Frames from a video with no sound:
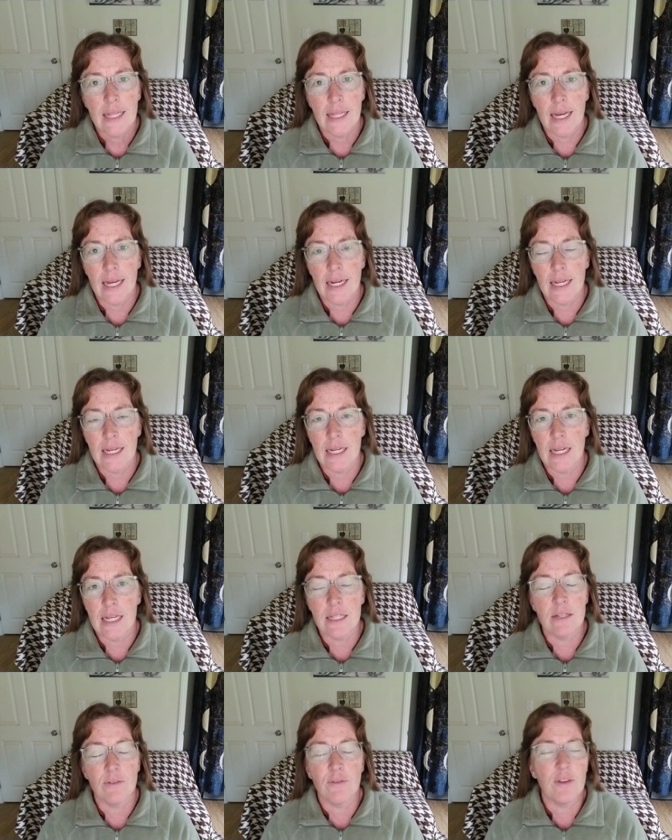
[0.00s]
that it
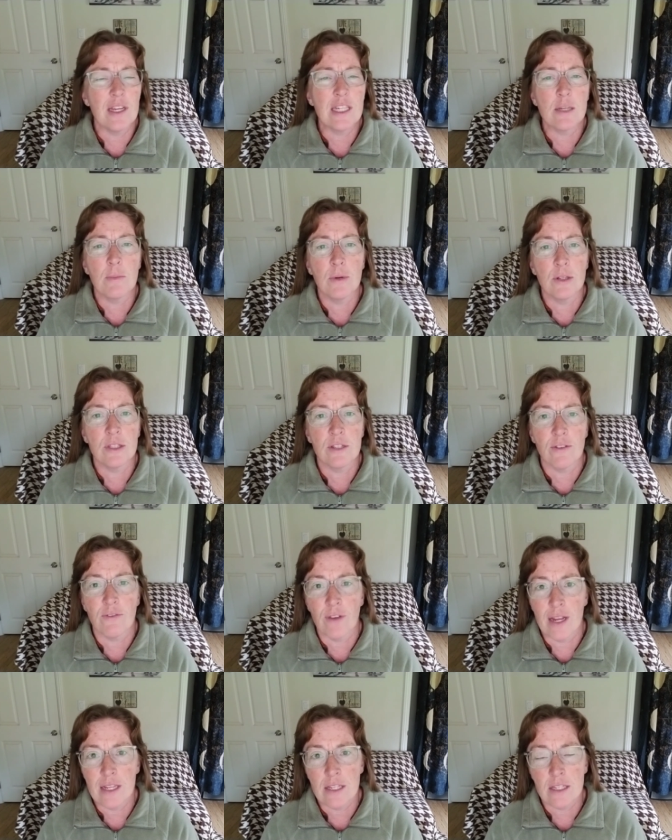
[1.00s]
isn't feasible to
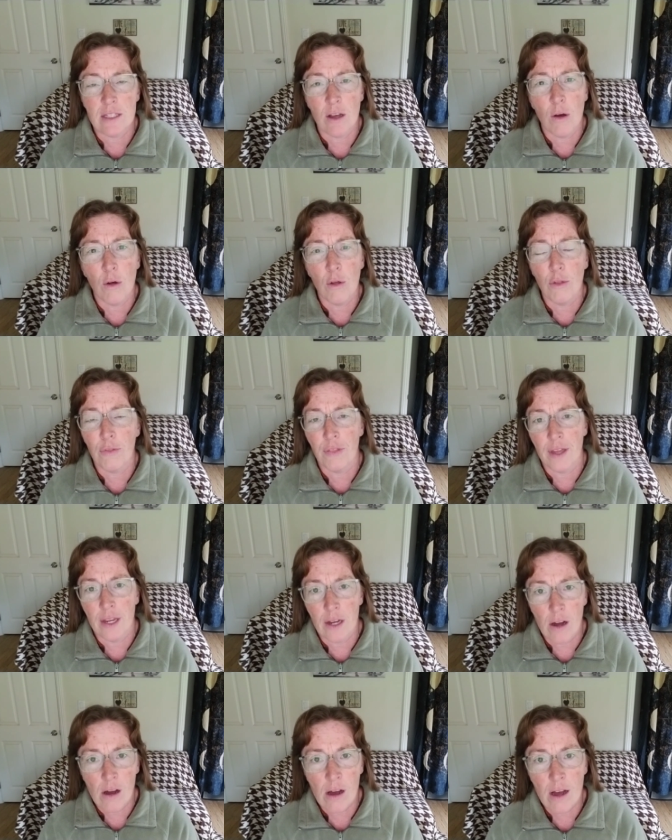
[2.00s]
fence the whole
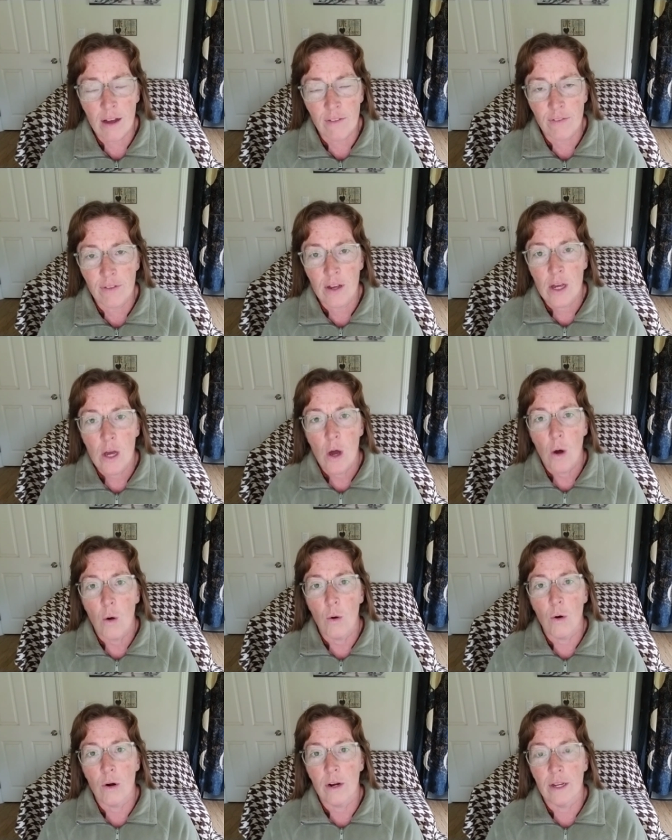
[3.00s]
thing off,
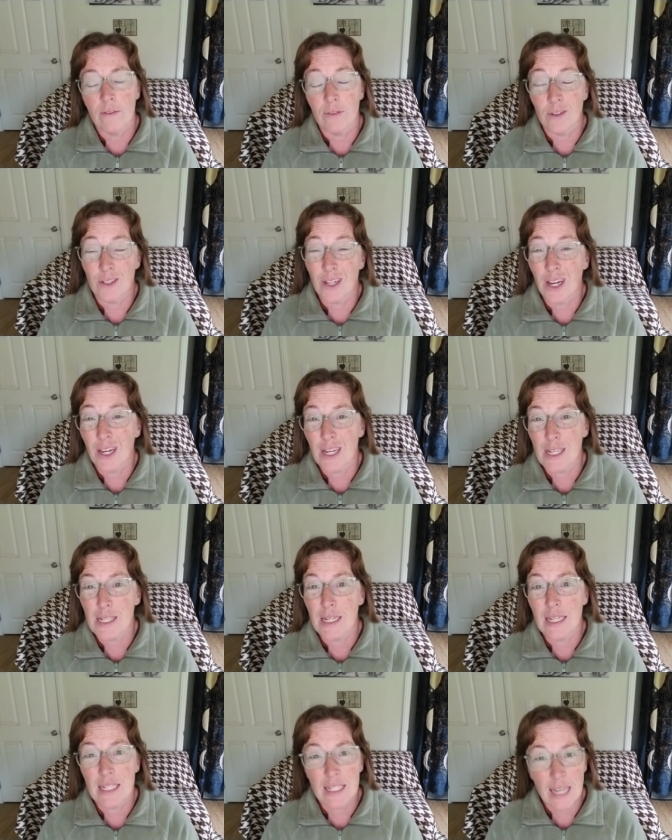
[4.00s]
or if your dog is
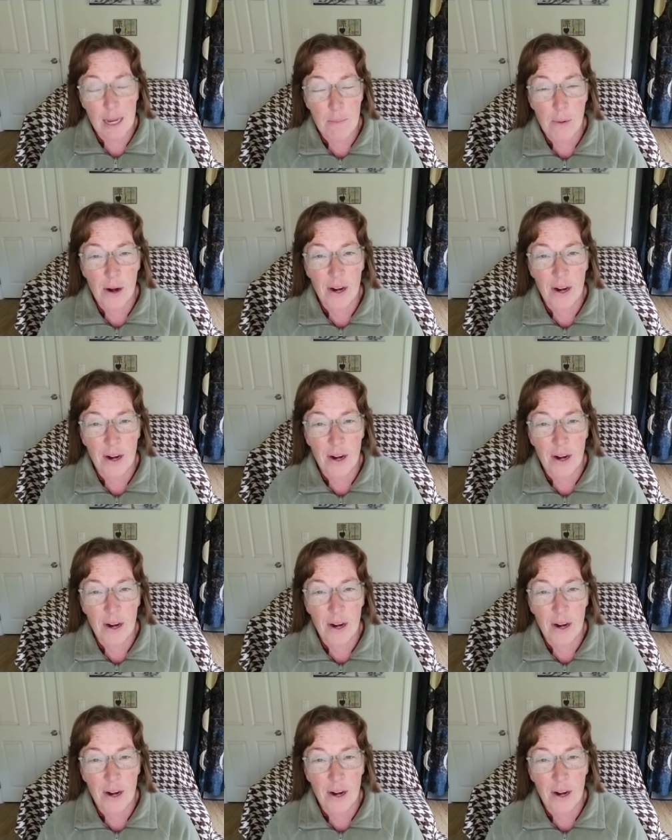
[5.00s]
an escape